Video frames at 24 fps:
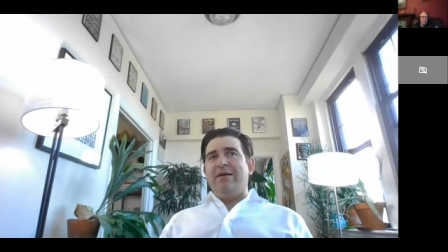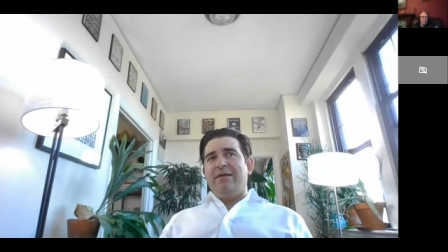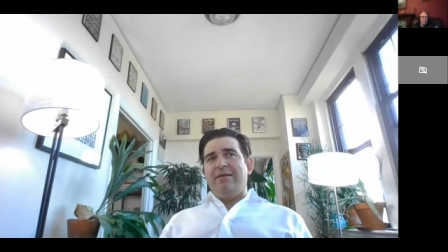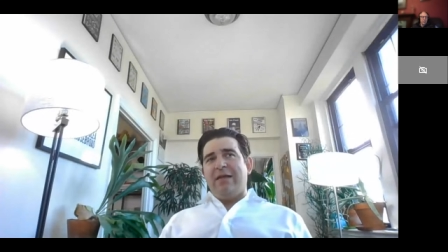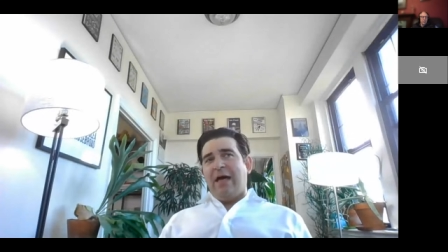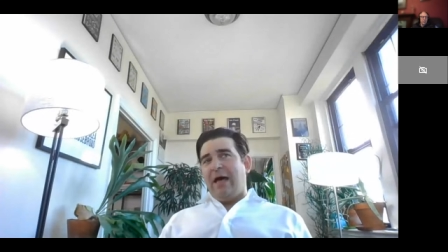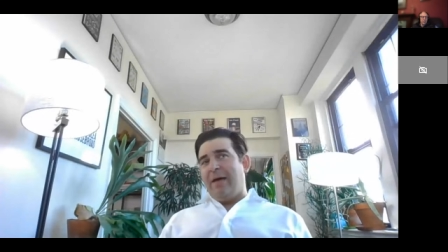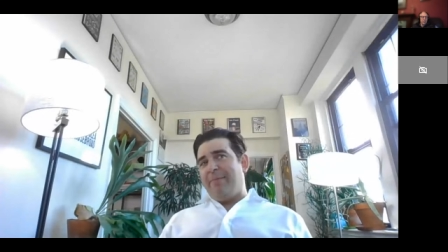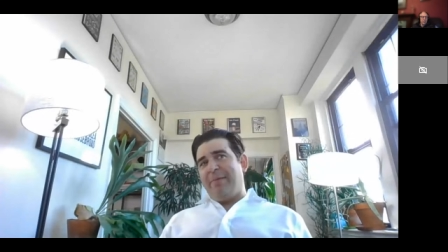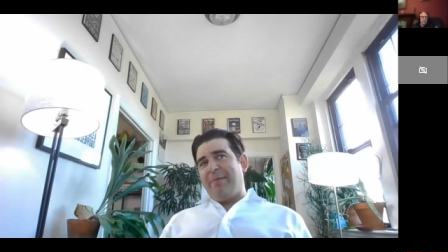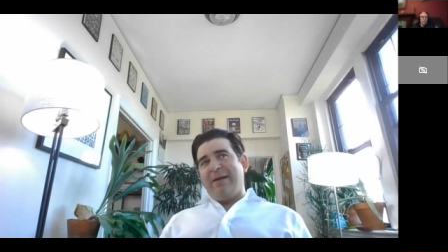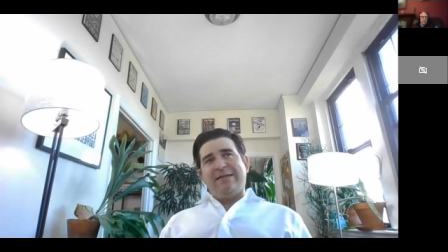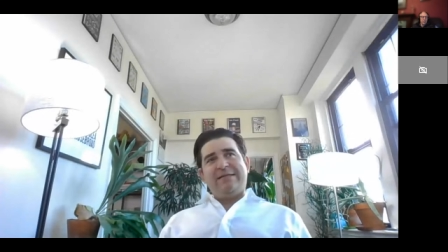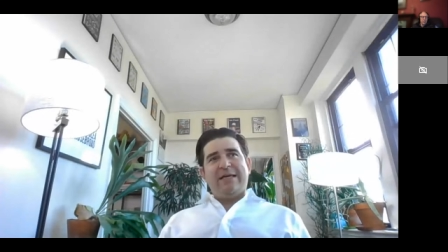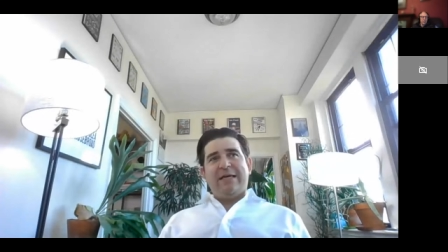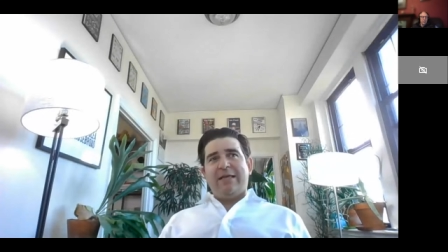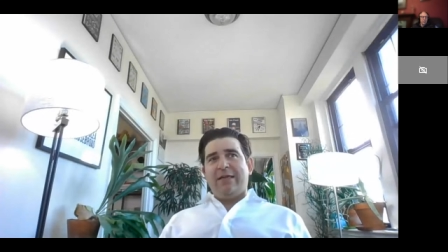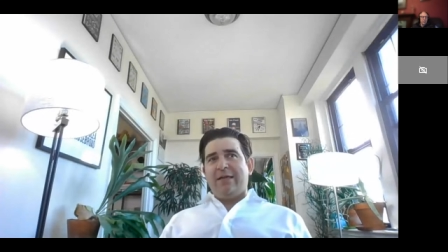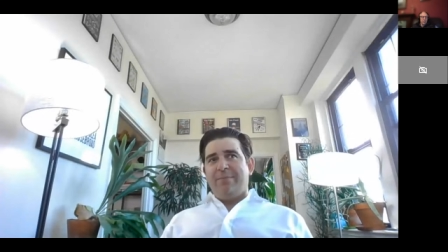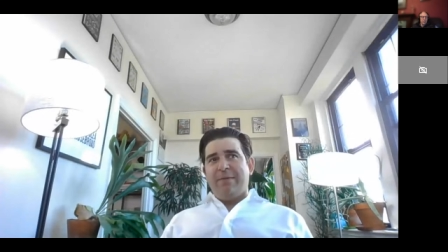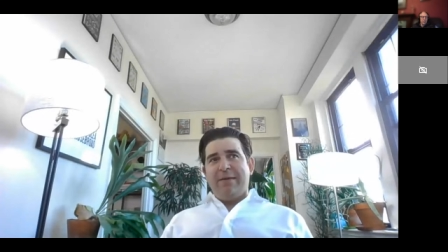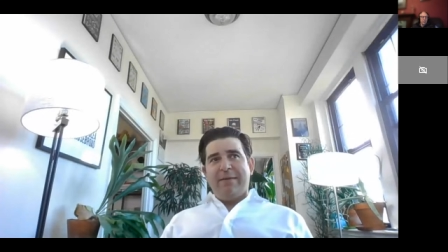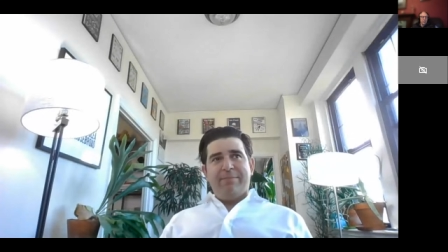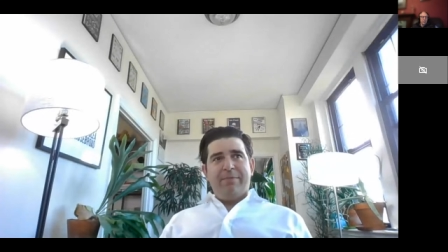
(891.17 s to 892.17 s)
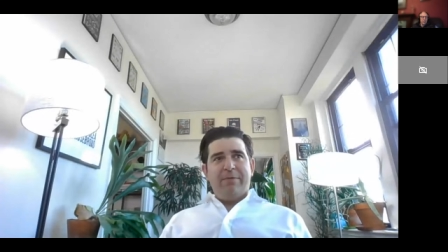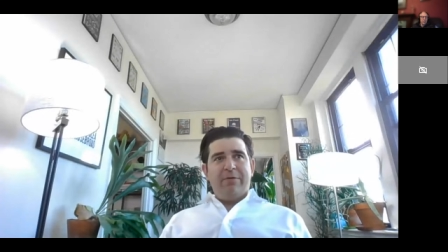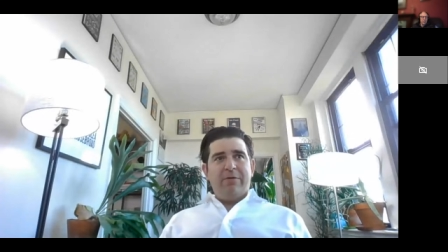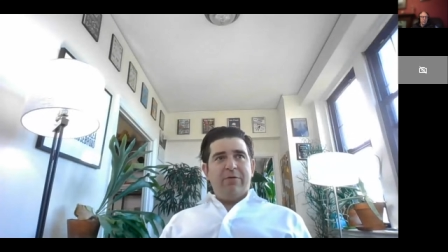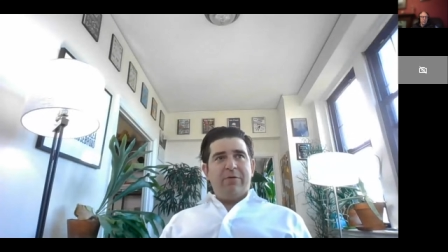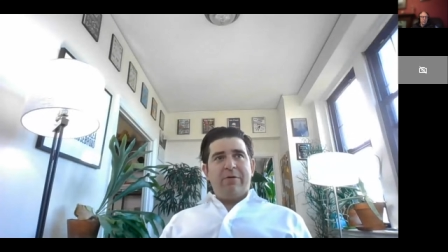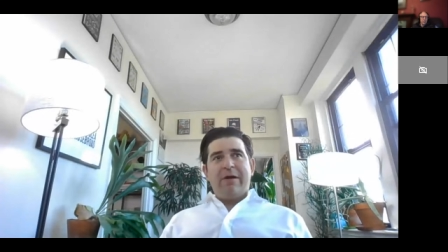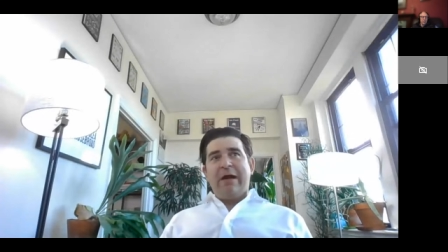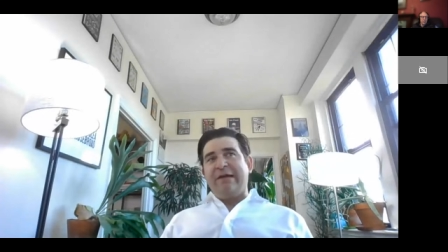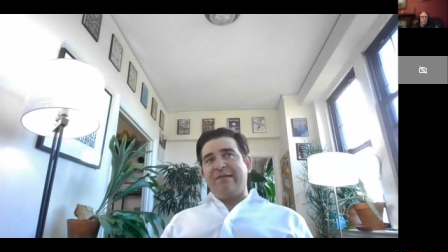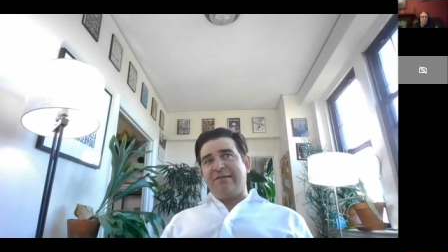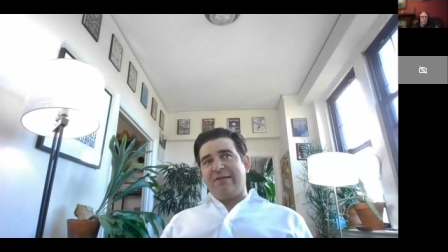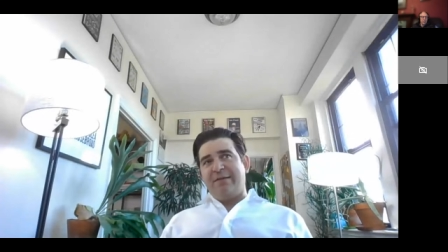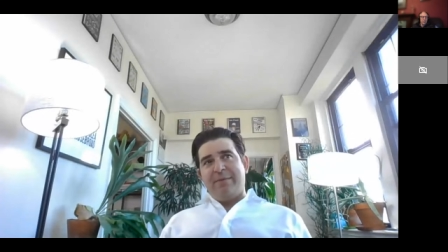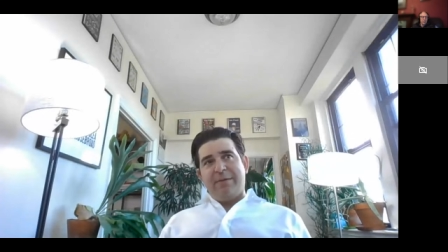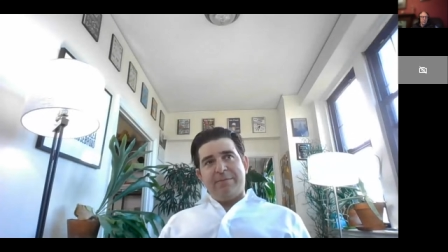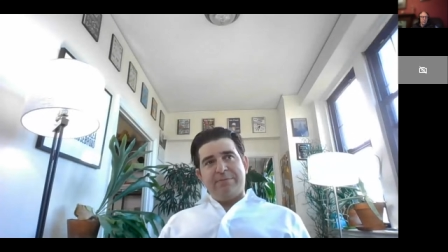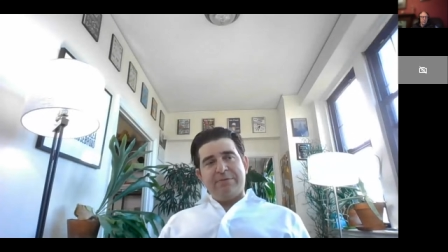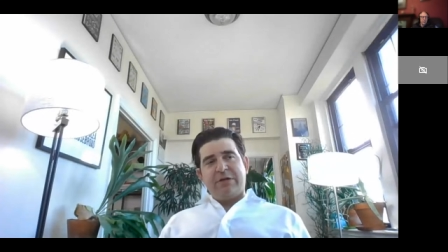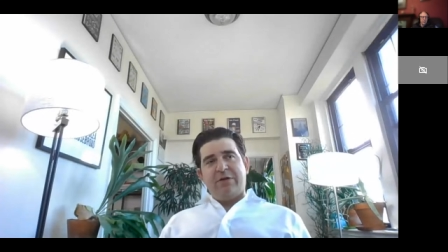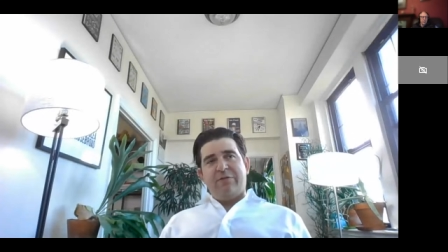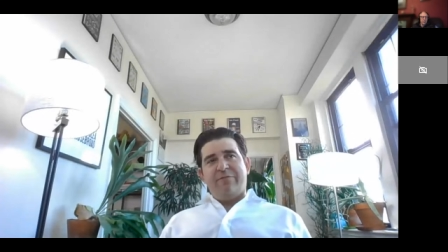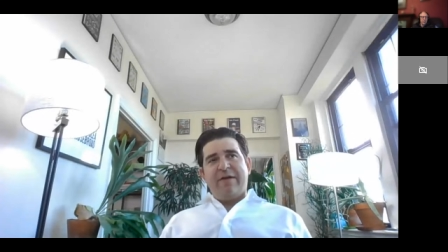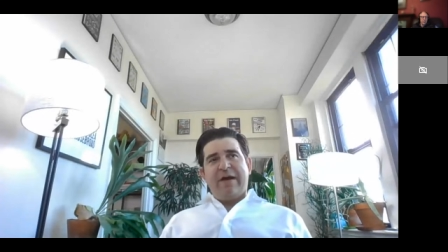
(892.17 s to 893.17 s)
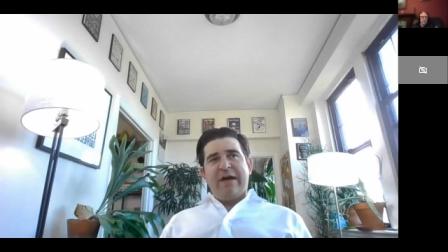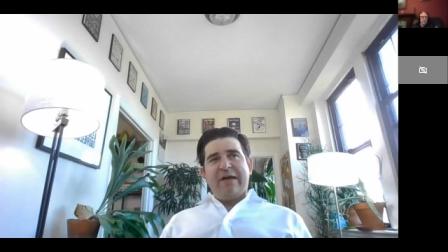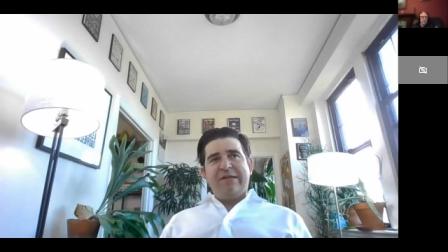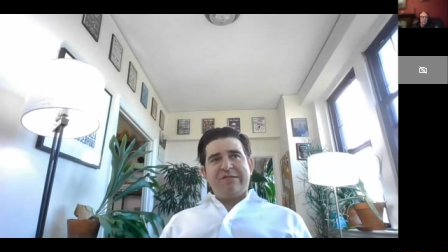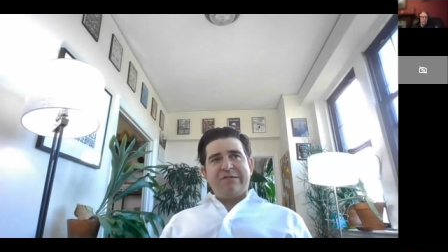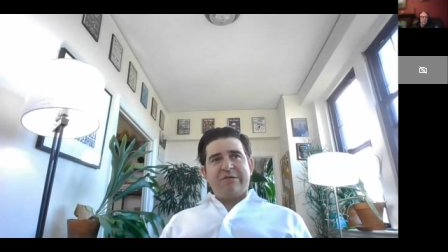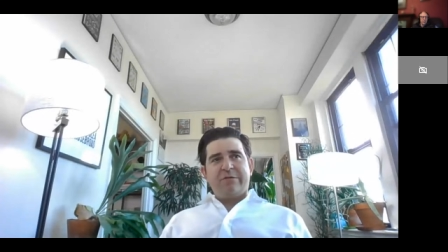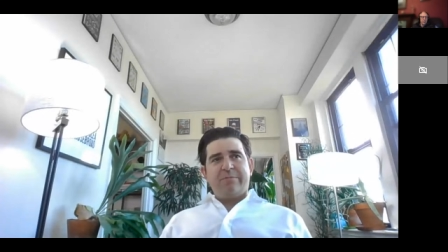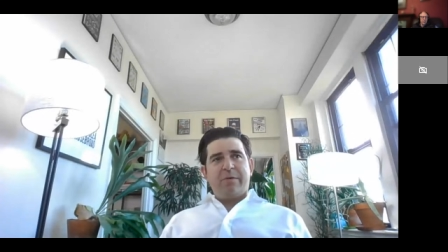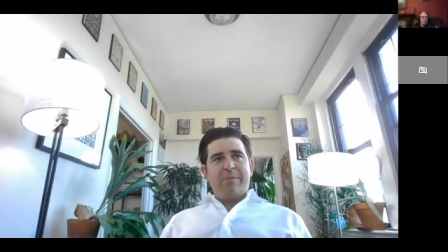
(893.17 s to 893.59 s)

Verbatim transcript: not by telling people or asking people to go faster,